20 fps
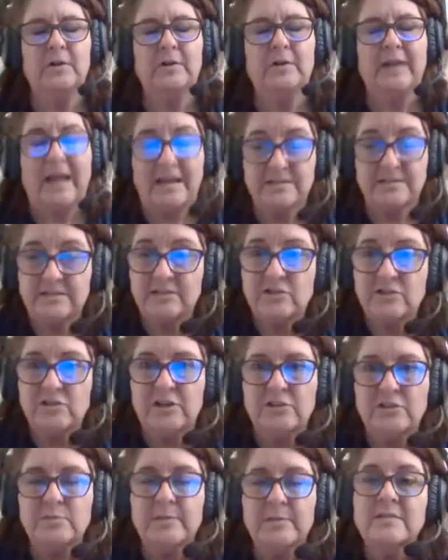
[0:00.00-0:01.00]
gas
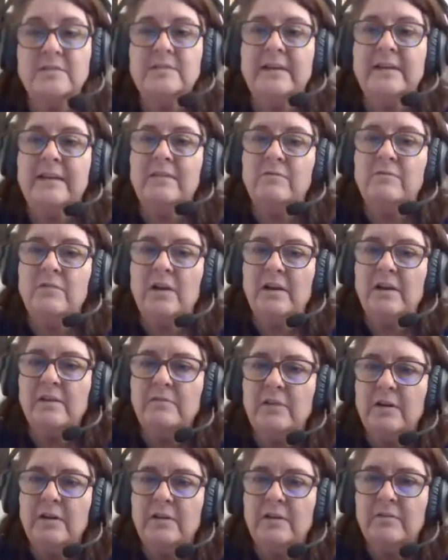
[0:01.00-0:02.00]
exchange, because they get very,
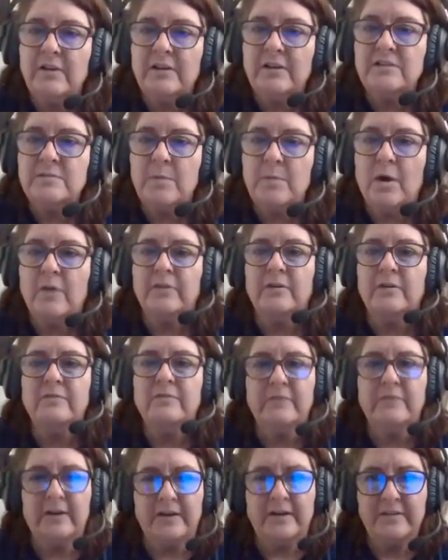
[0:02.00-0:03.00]
very, very small and they're
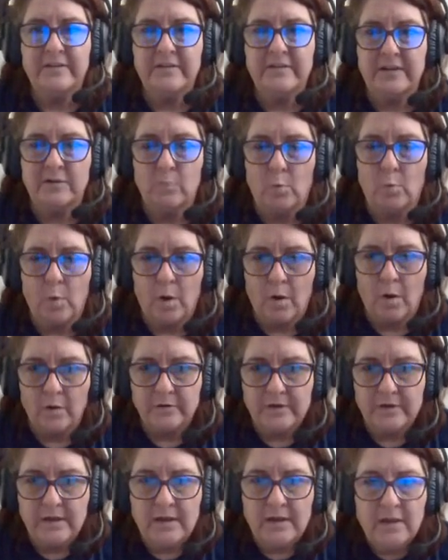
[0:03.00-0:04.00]
very thin
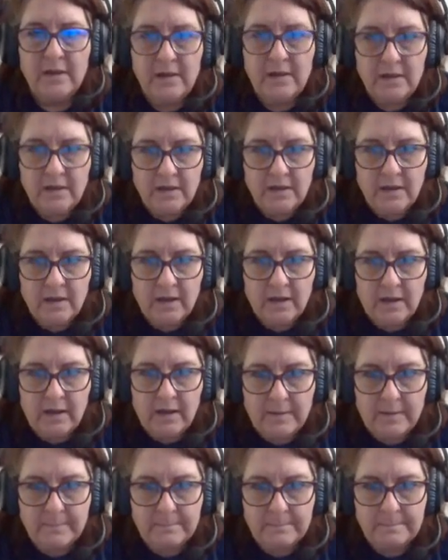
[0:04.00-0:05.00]
walled.
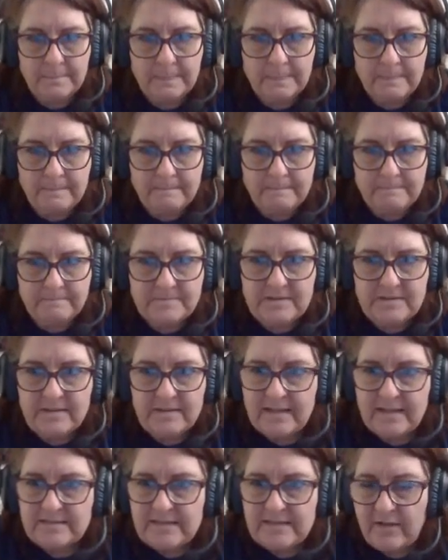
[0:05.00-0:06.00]
Um, so
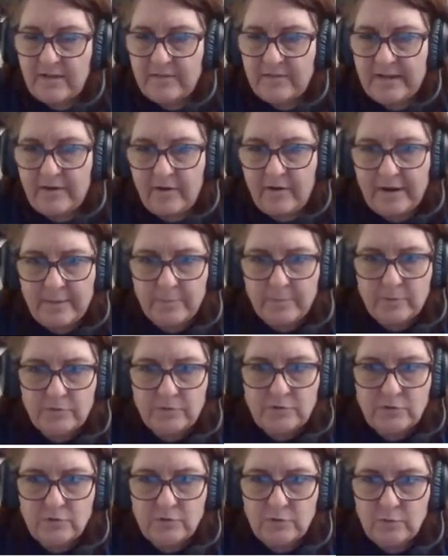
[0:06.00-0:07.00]
that's how they are able
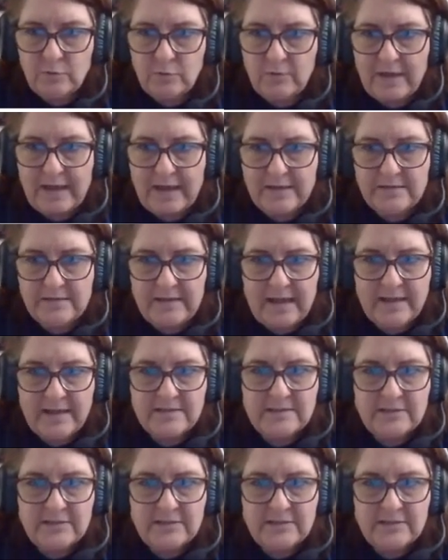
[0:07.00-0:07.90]
to do that gas